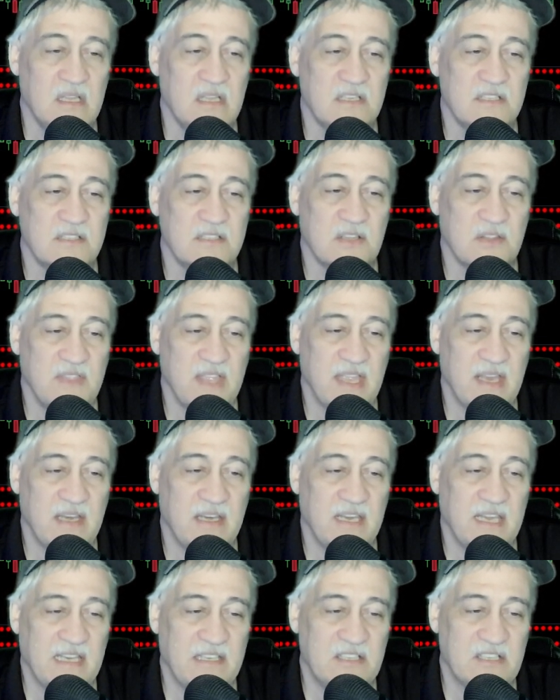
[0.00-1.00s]
So then
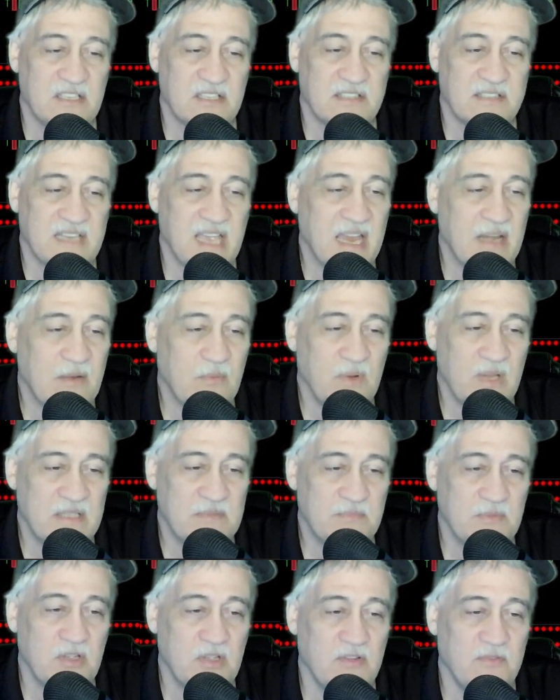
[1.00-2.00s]
it just sideways
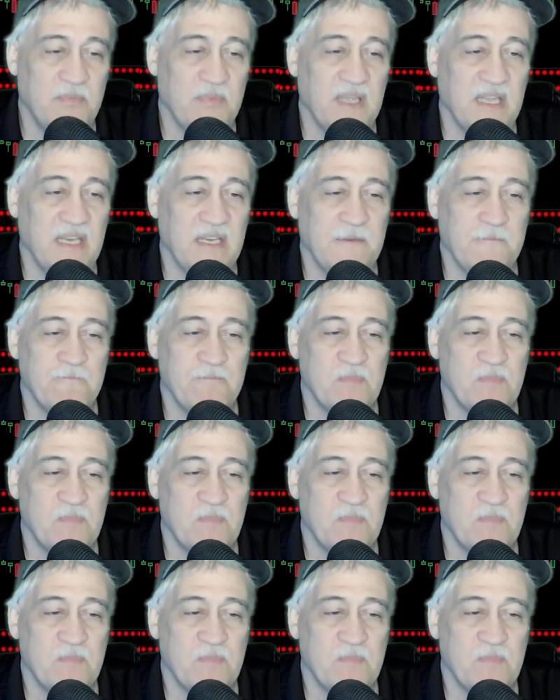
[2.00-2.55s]
movement.